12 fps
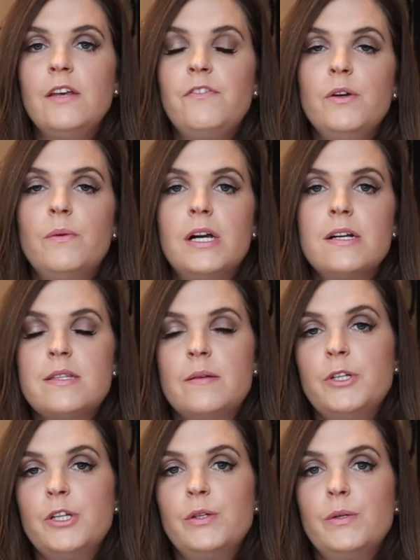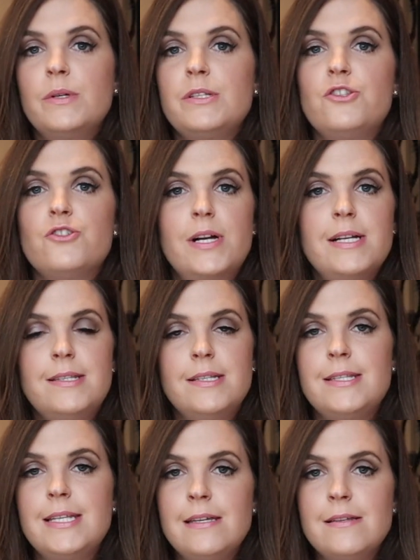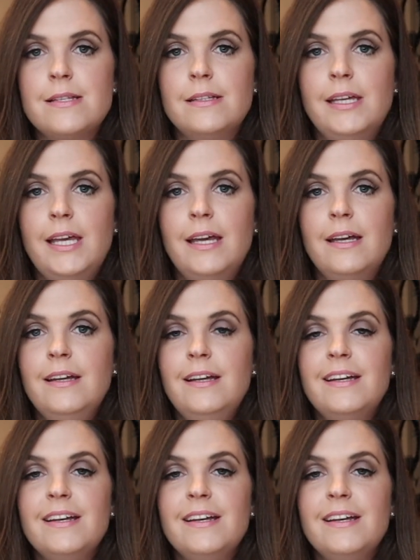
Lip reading: If you are someone who stresses easily,